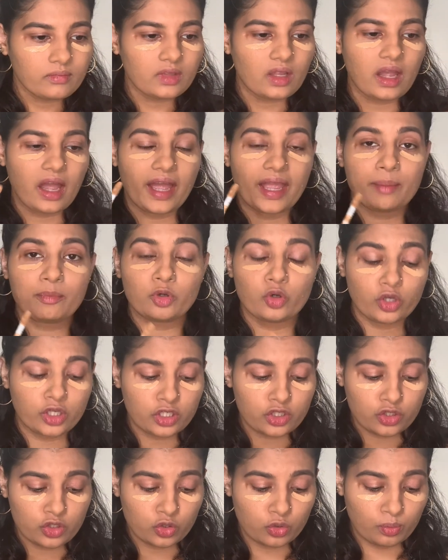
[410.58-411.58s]
I am
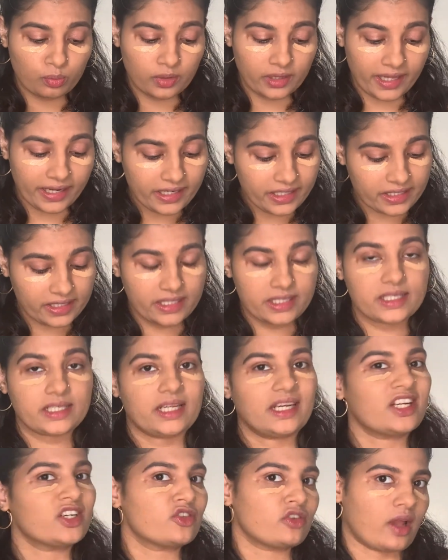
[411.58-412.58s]
going to blend it
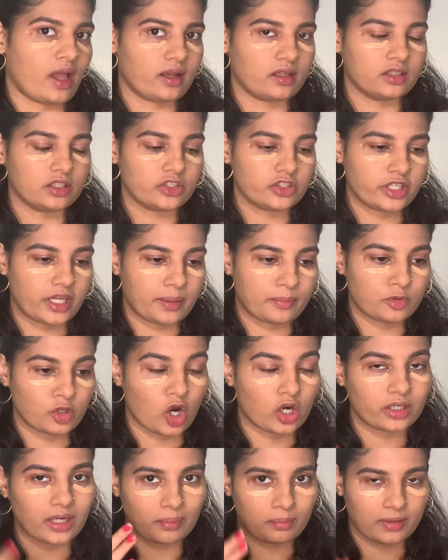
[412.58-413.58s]
in a triangle shape,
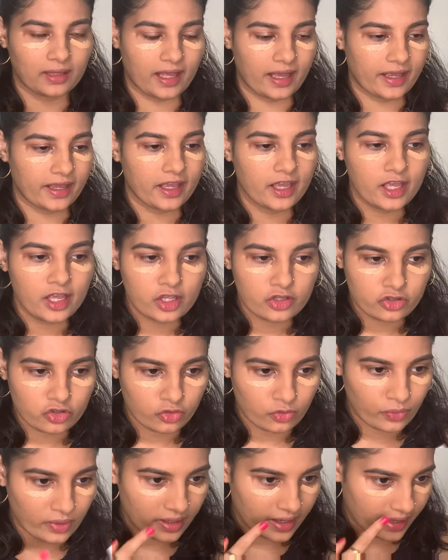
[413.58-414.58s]
not apply.
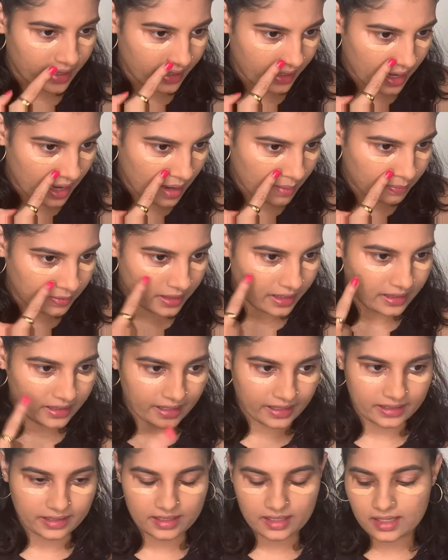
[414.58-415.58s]
So when I apply
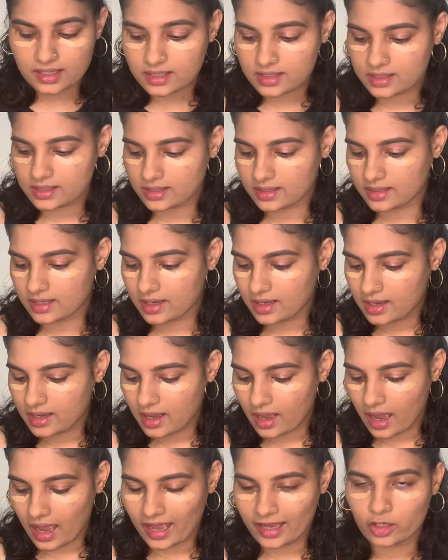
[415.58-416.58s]
like this,
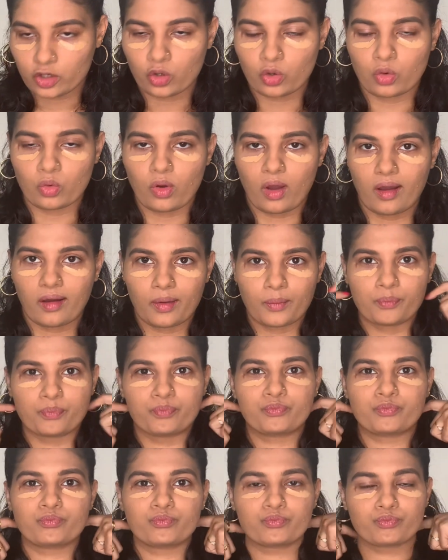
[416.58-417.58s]
I know
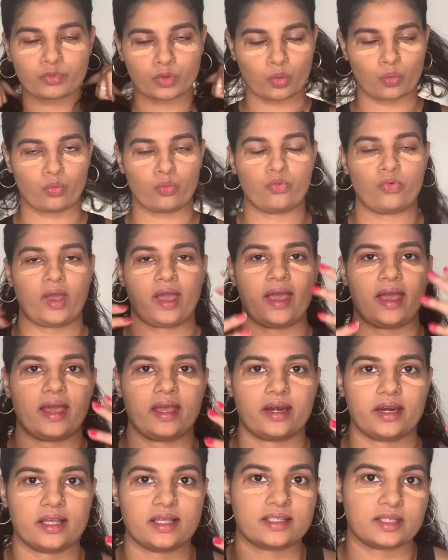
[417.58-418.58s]

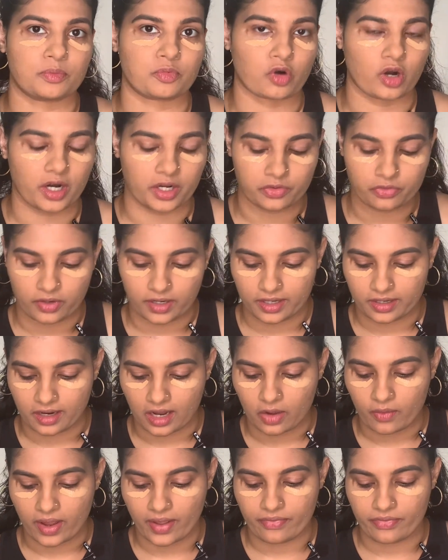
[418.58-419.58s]
where is the product right
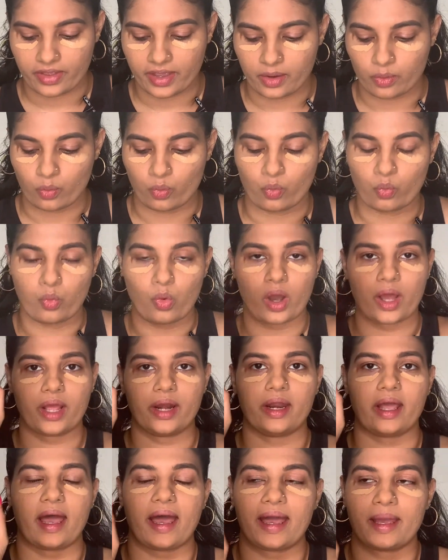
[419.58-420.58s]
now, and then
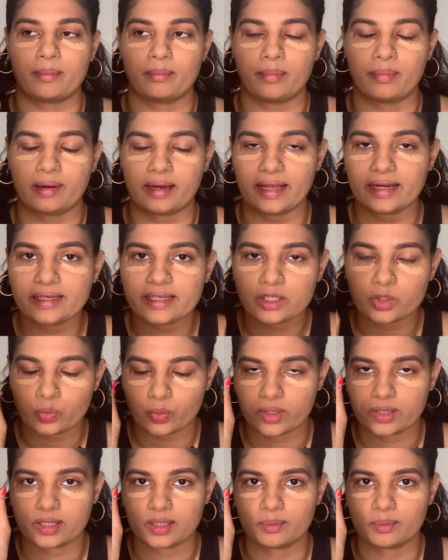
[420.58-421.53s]
when I blend it with the